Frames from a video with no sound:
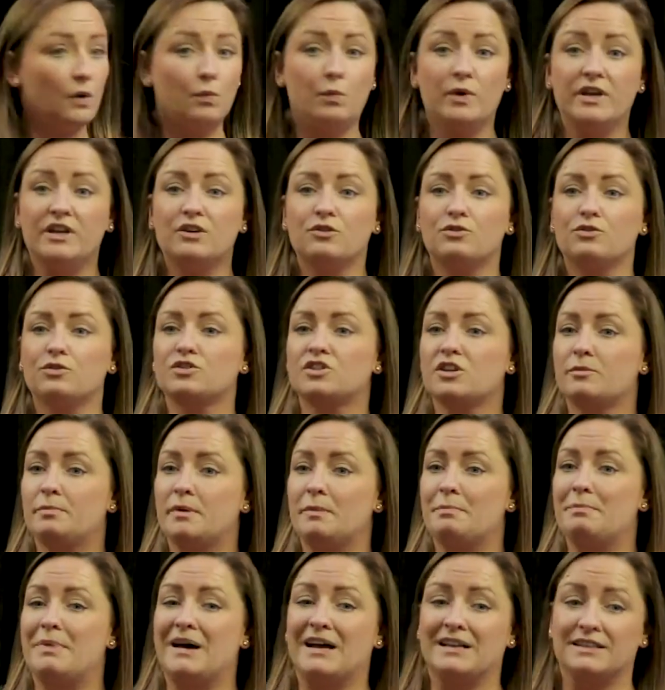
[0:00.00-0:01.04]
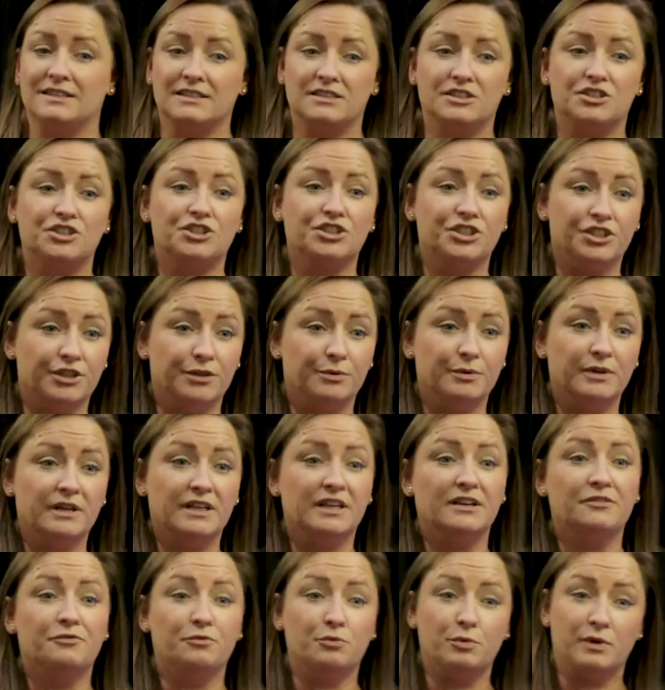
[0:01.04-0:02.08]
We could also be banned too
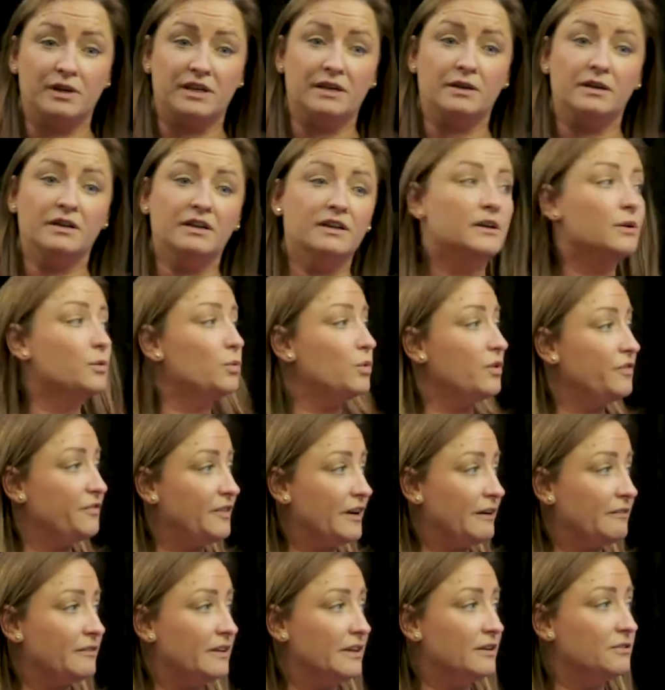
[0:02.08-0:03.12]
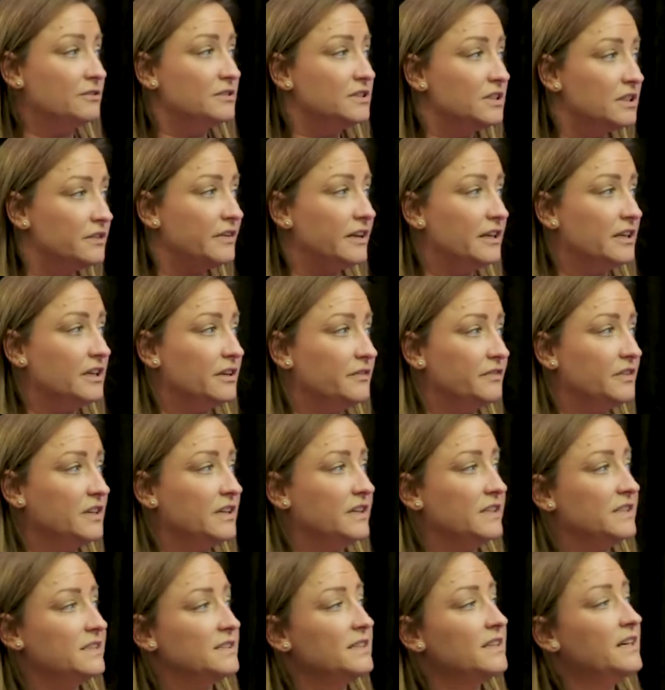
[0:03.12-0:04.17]
if we were found guilty of any of
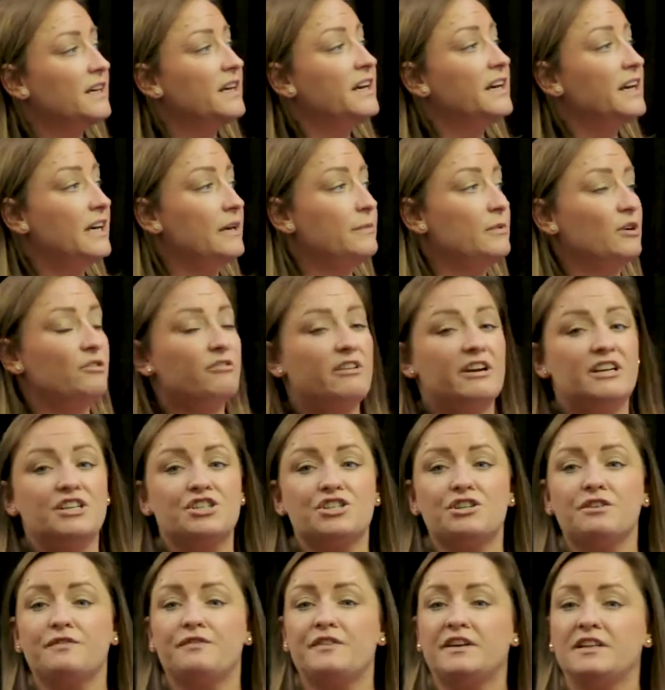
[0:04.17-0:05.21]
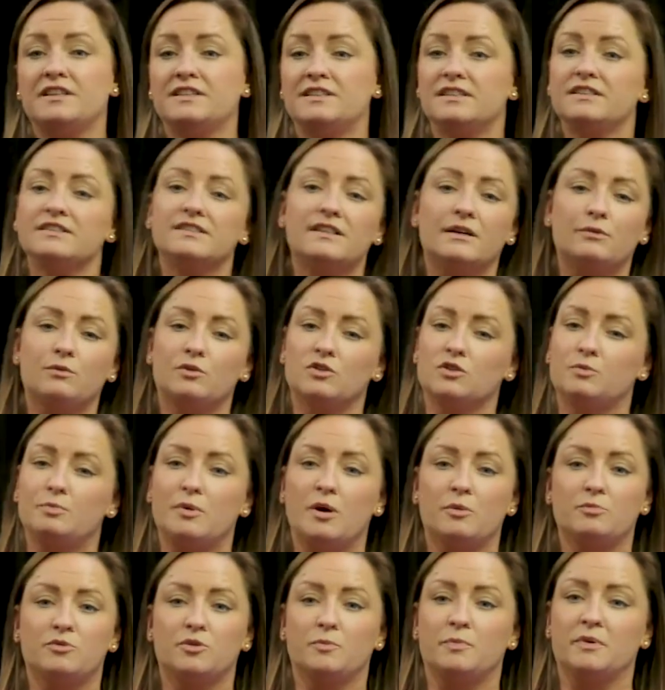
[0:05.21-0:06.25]
these. Immigration offences, that one's
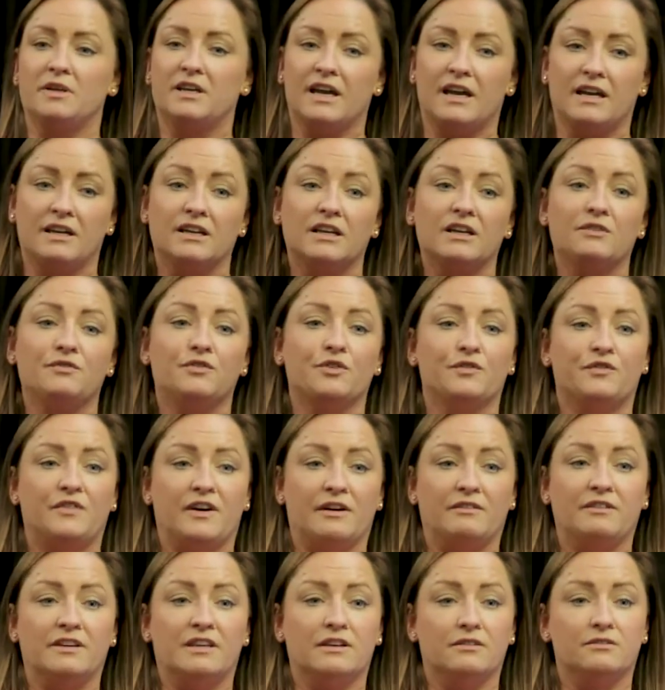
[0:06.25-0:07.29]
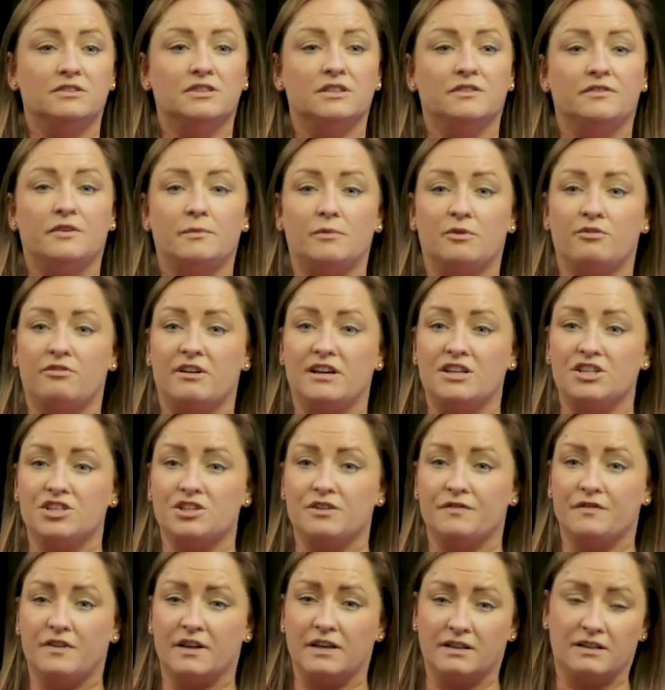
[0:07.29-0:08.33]
popped up again. If you're found guilty of
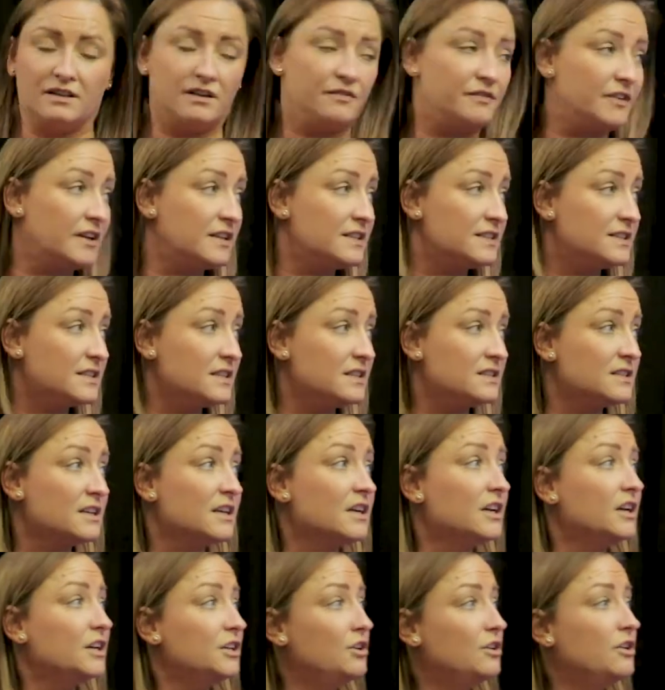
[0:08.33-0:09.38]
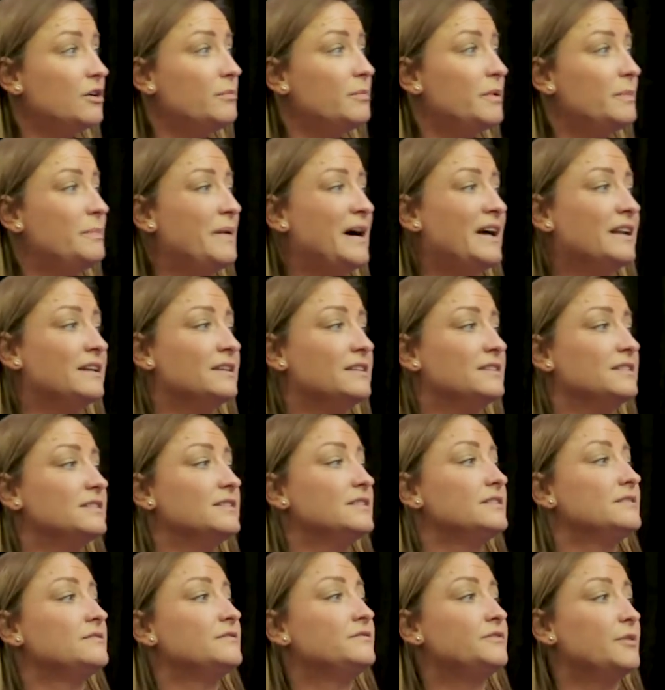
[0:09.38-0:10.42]
immigration offences, you can be banned
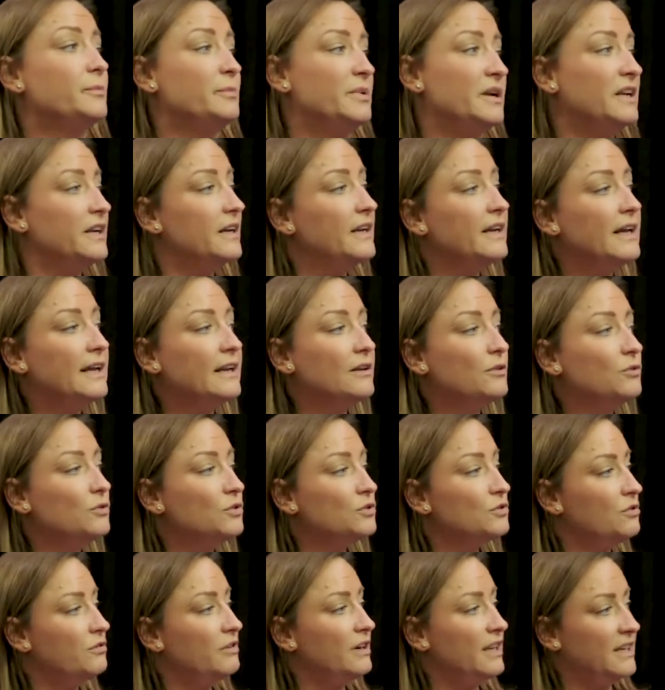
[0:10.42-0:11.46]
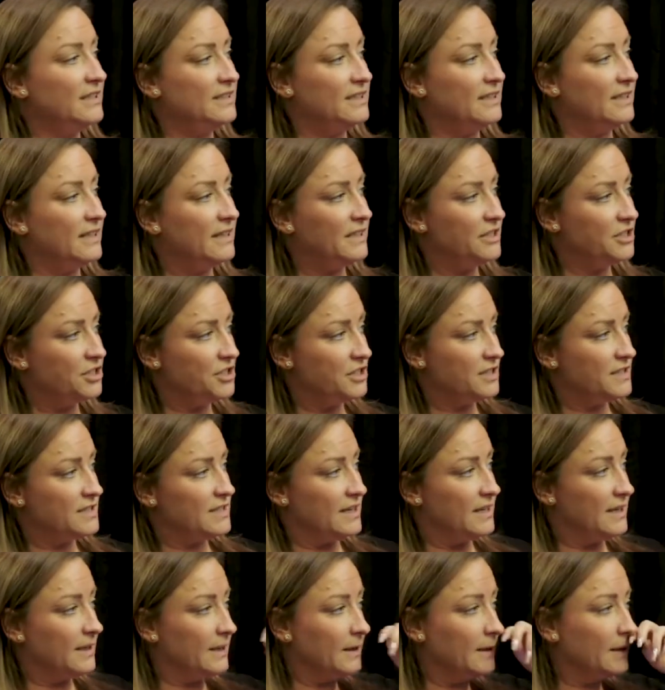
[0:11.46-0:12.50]
from being a landlord or a letting
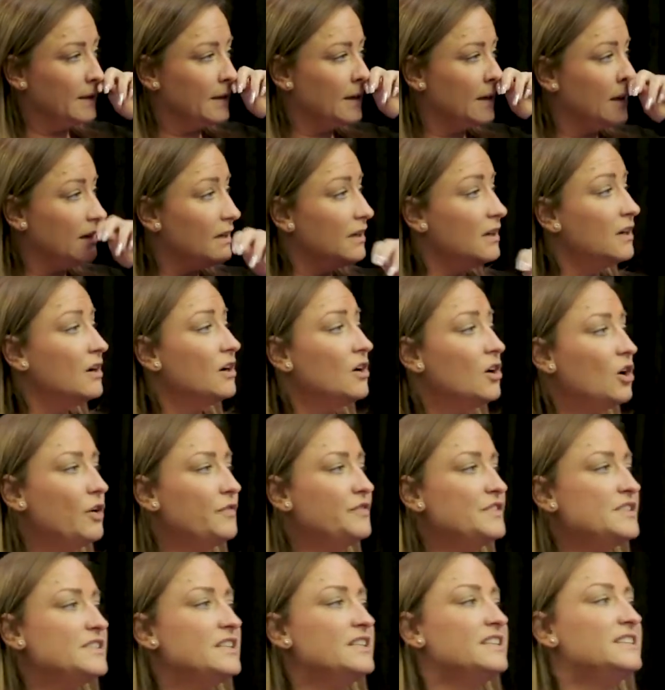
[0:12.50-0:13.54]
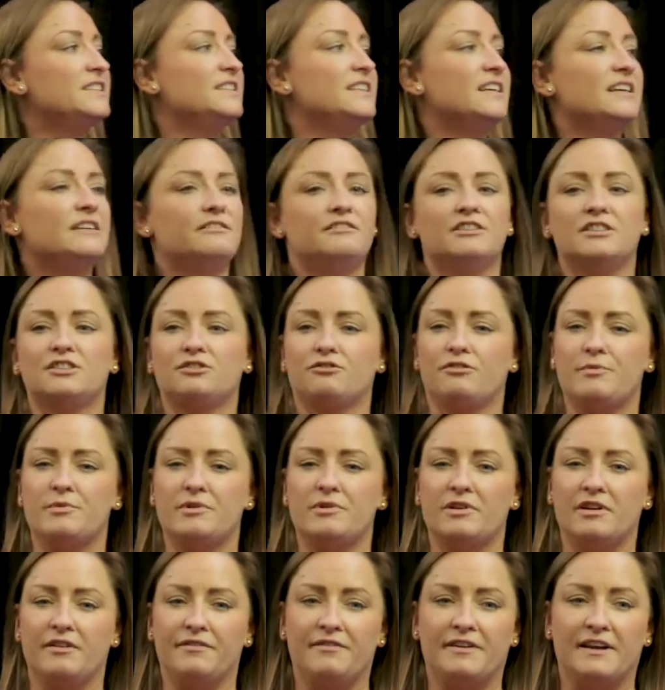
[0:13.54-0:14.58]
agency. Obviously, serious
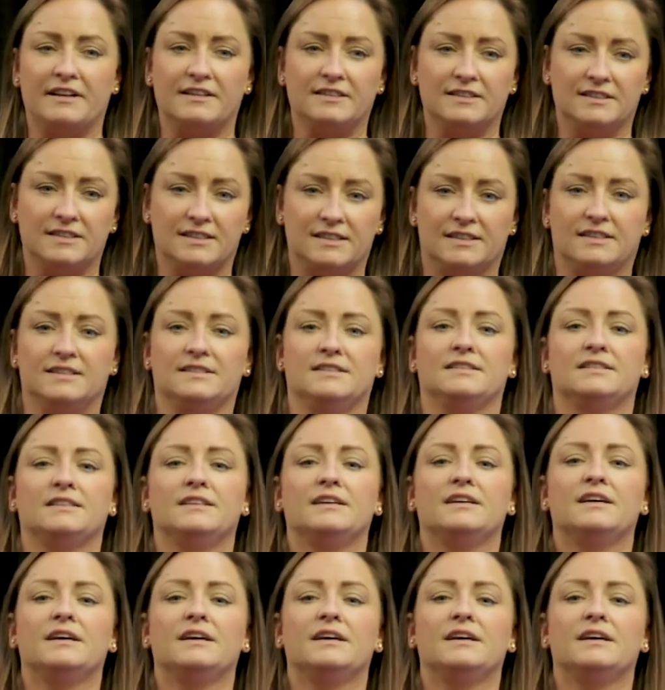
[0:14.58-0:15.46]
criminal offences.